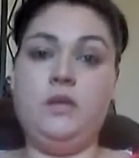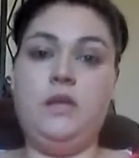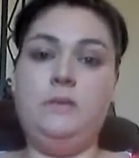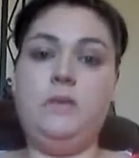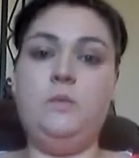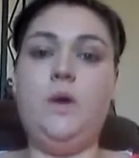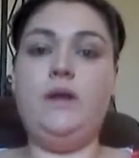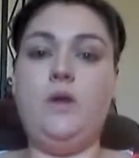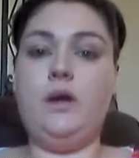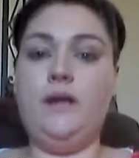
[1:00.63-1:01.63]
keeping
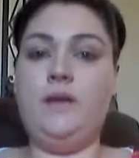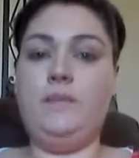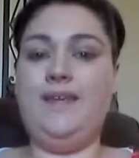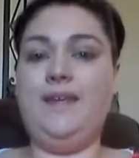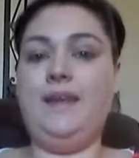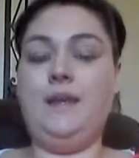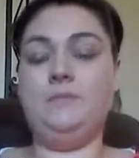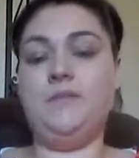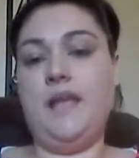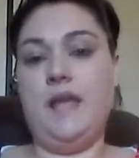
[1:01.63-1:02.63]
weight on him and getting
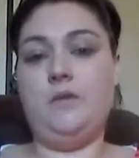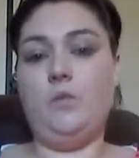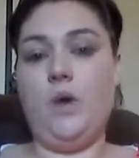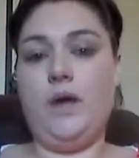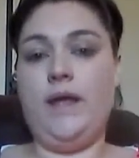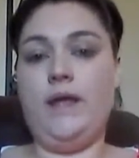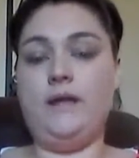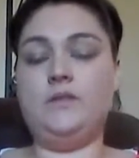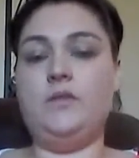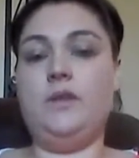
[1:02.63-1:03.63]
him to gain weight,
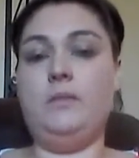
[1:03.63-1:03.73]
so they